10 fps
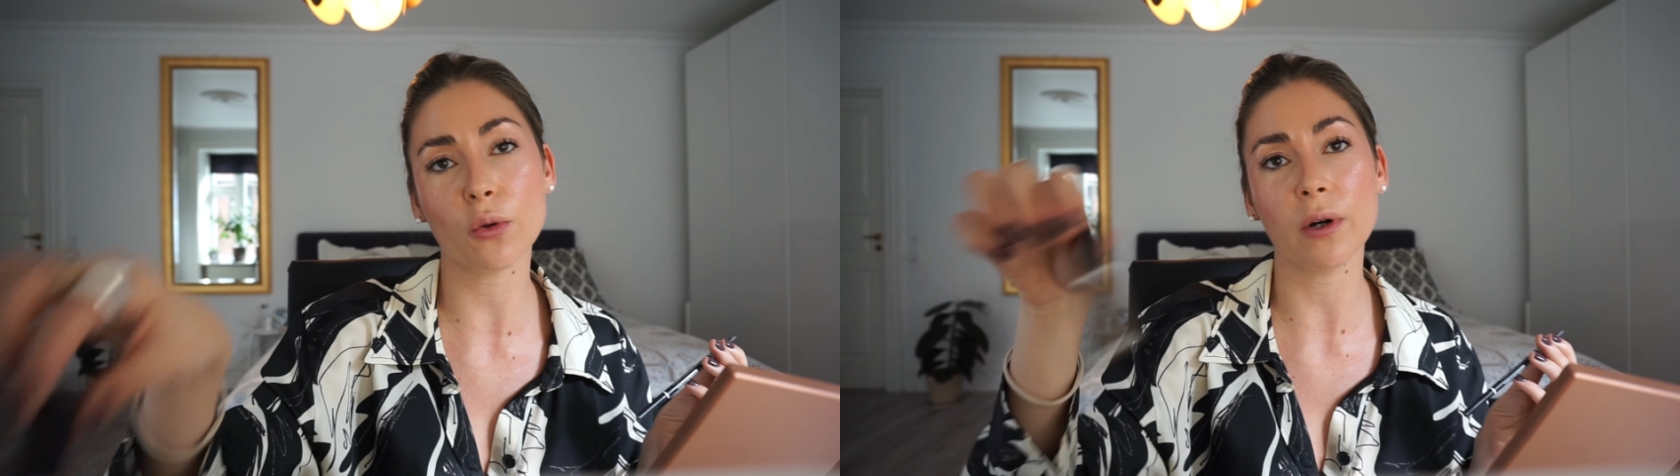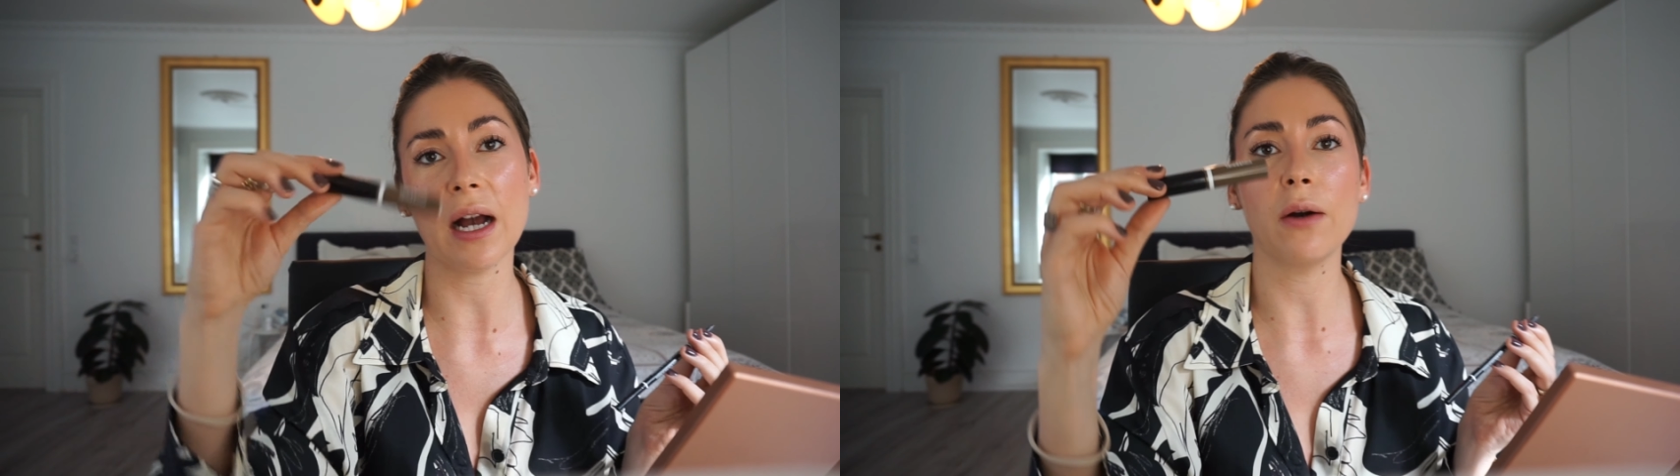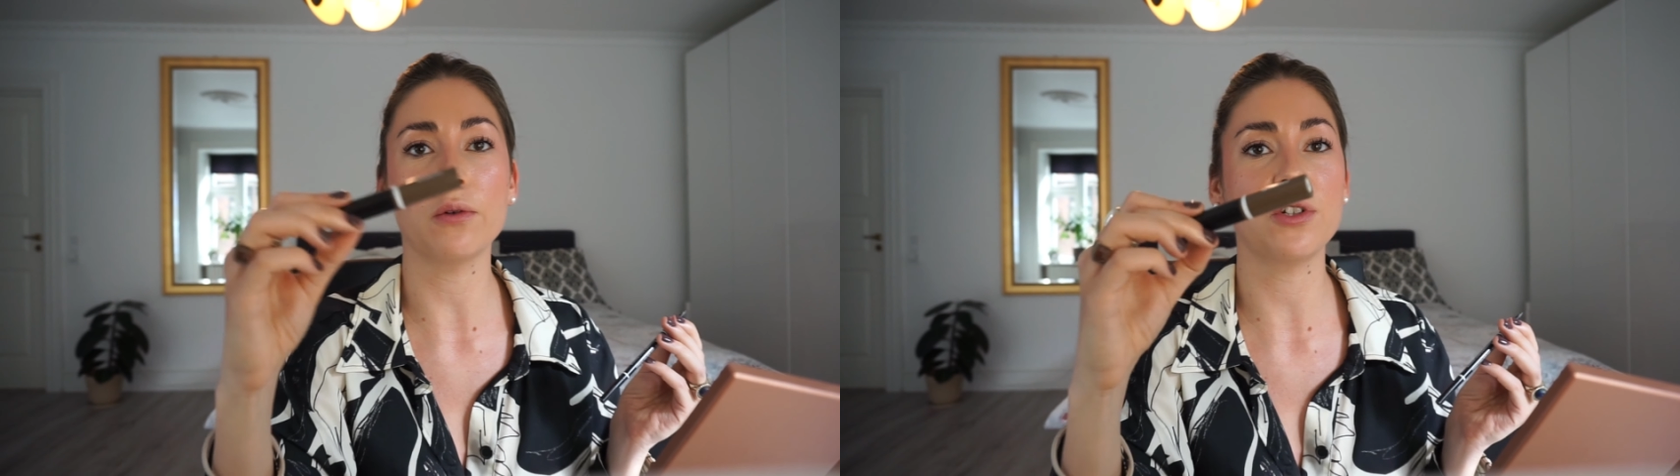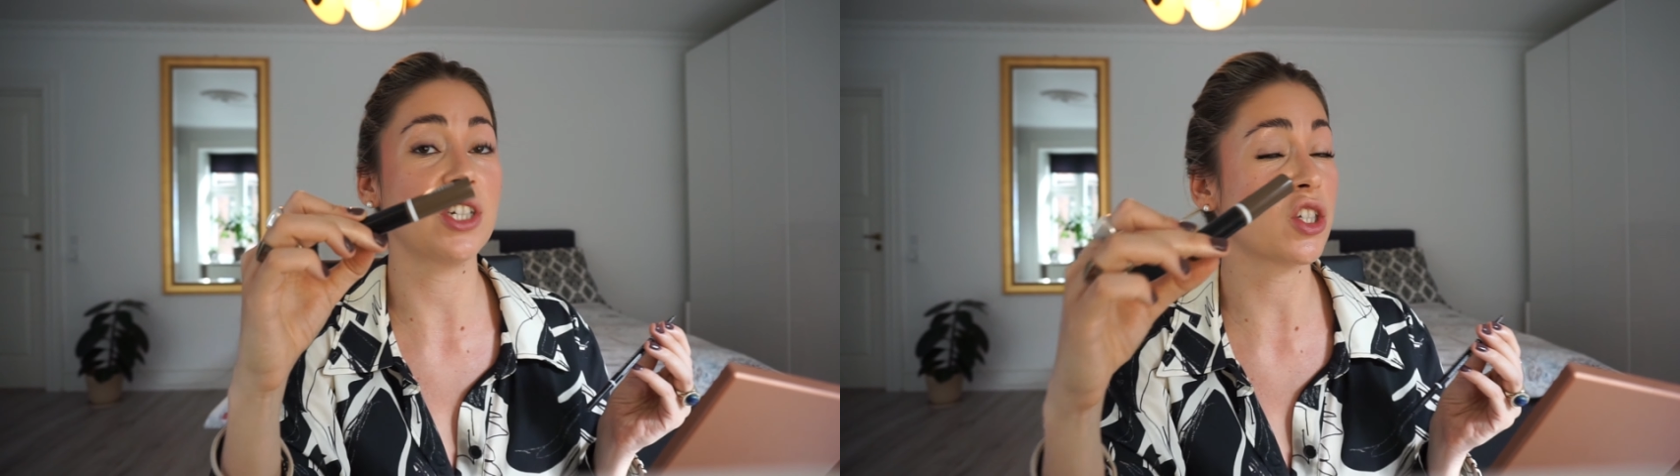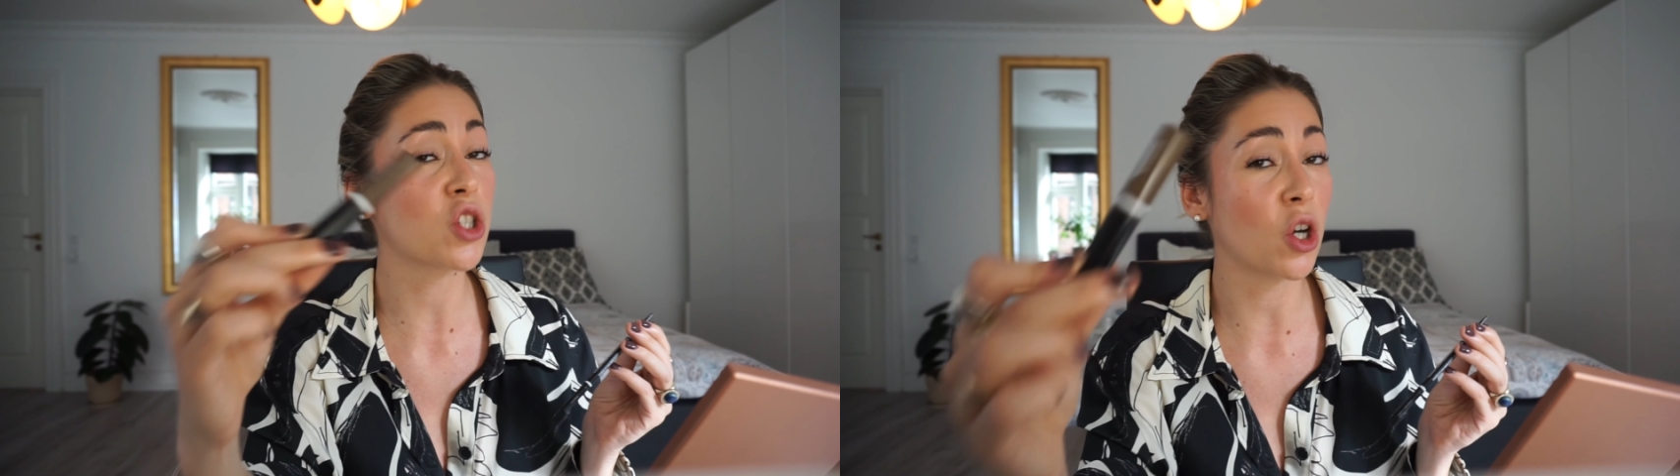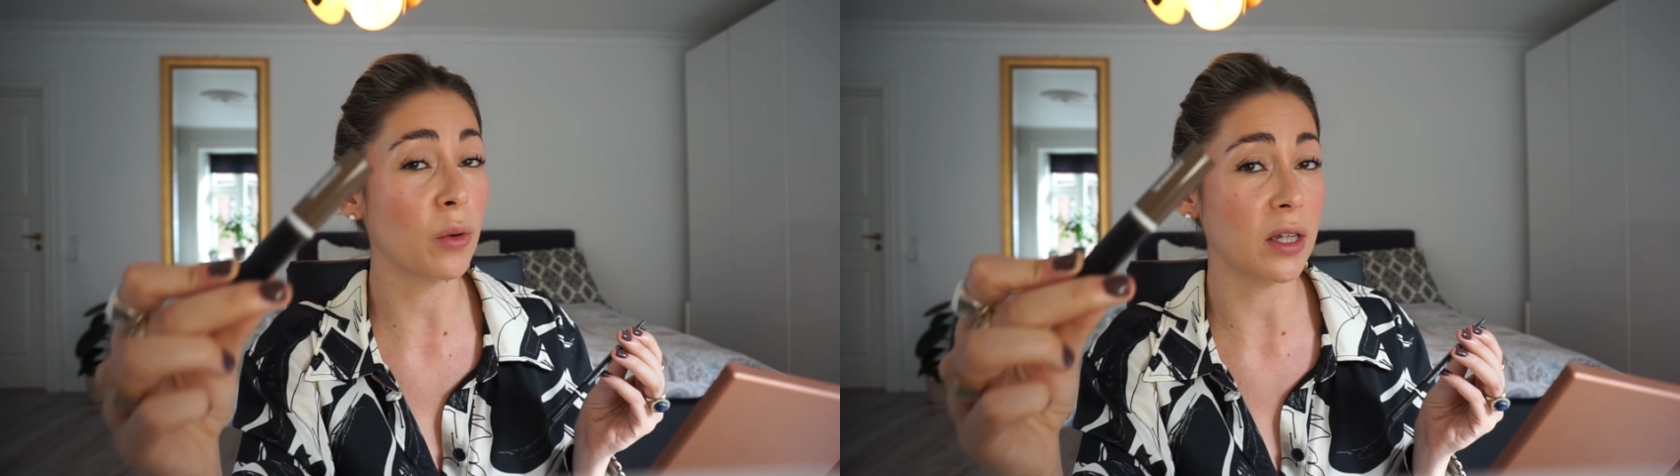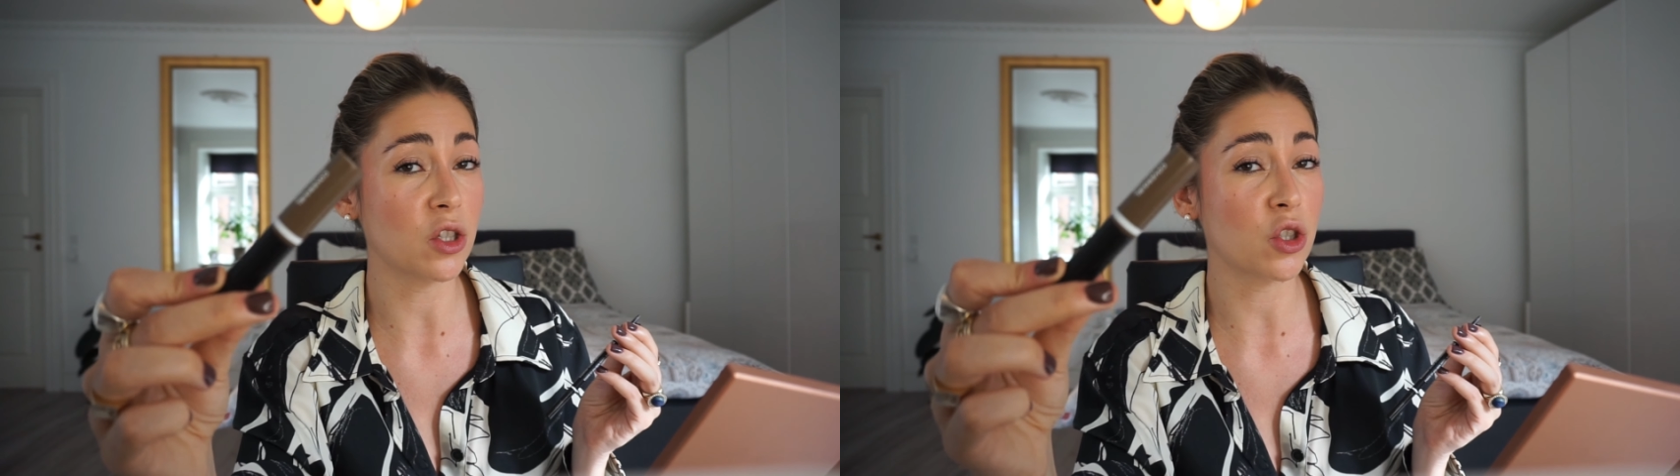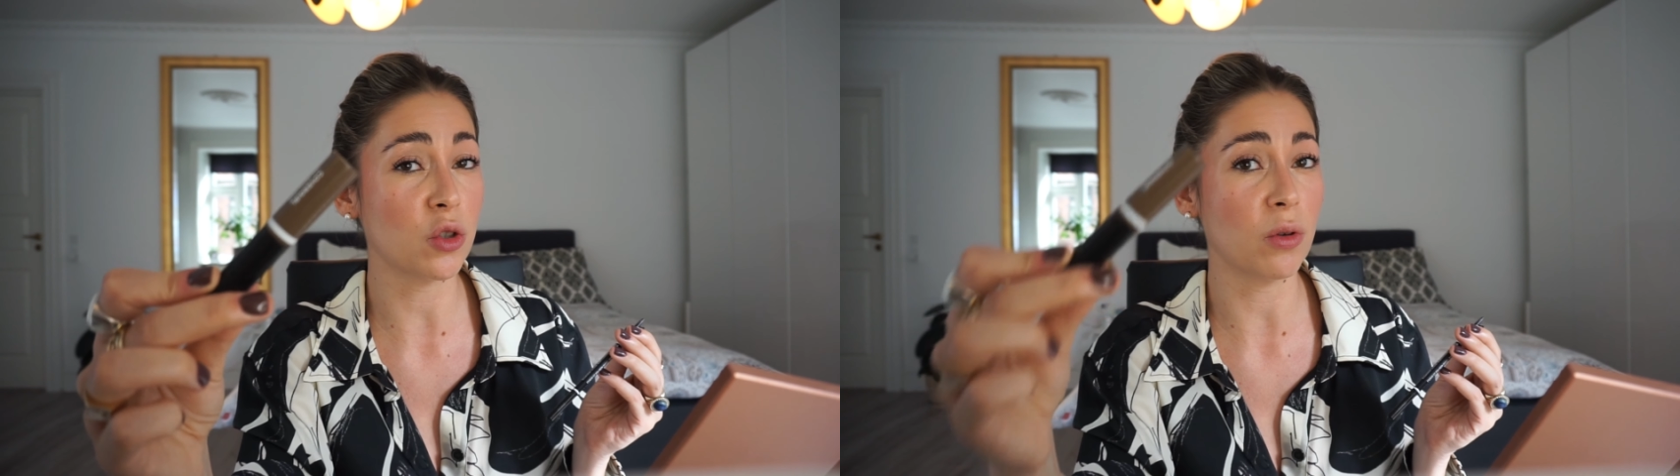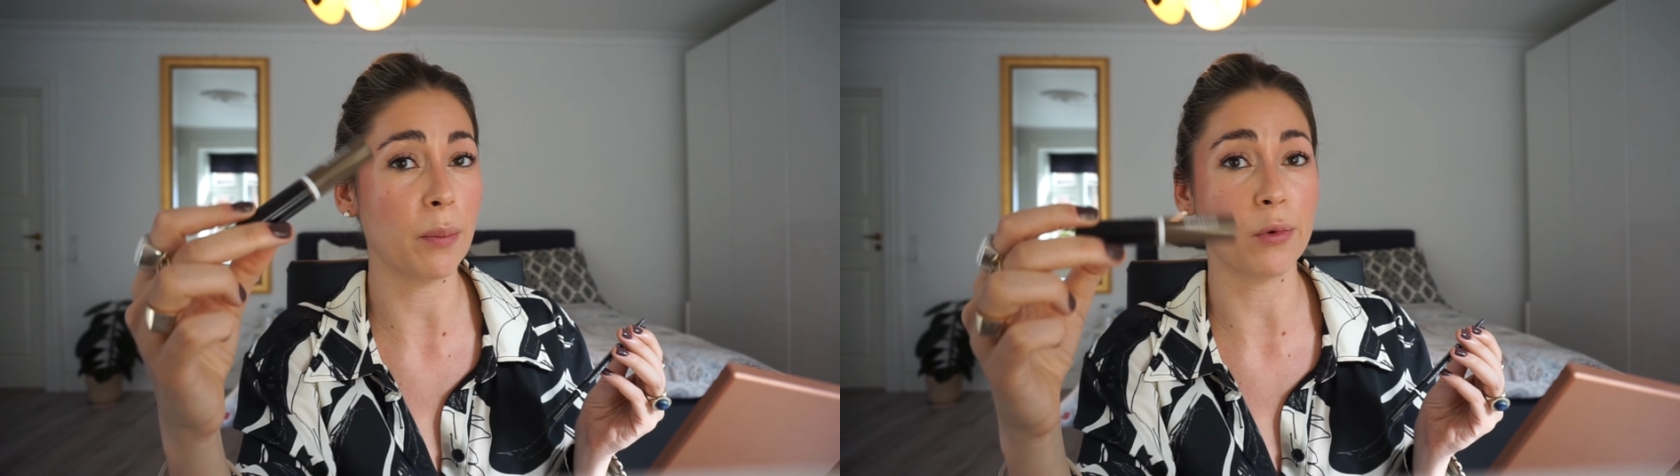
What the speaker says: or I will just go into a